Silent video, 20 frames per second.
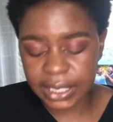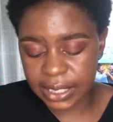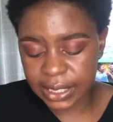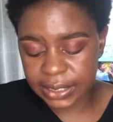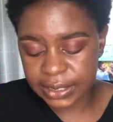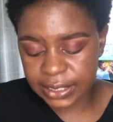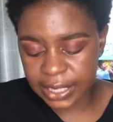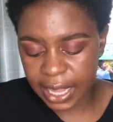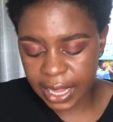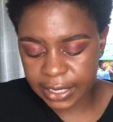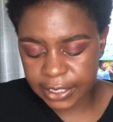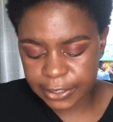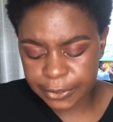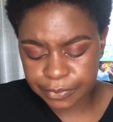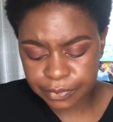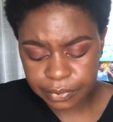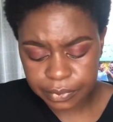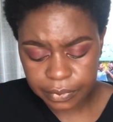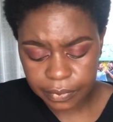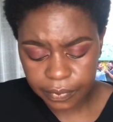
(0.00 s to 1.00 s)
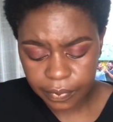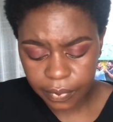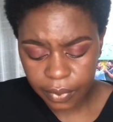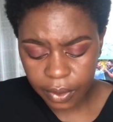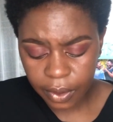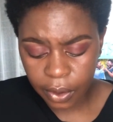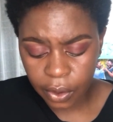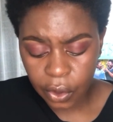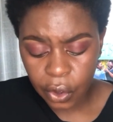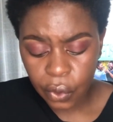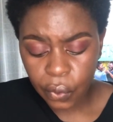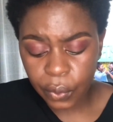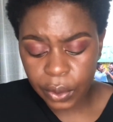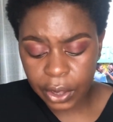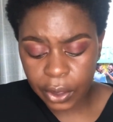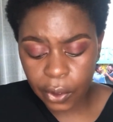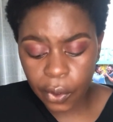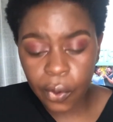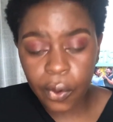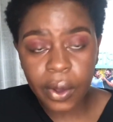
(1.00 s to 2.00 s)
that we
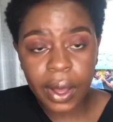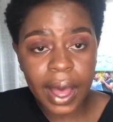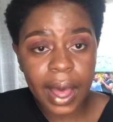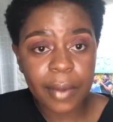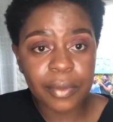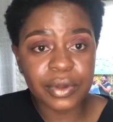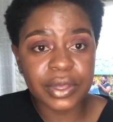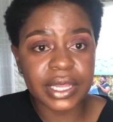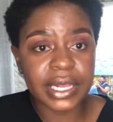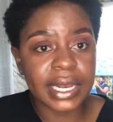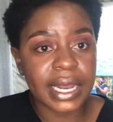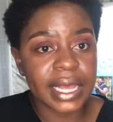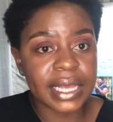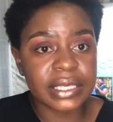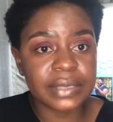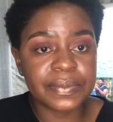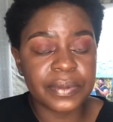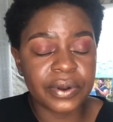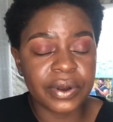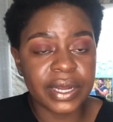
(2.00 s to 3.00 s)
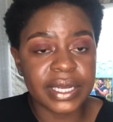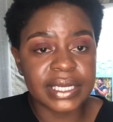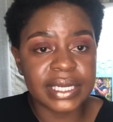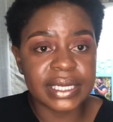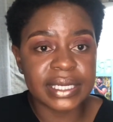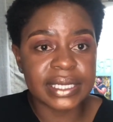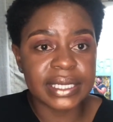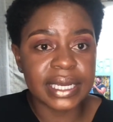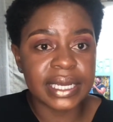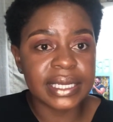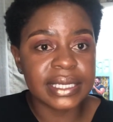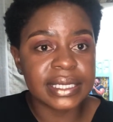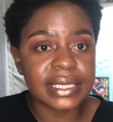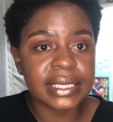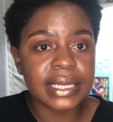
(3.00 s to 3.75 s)
all come with an expiration date.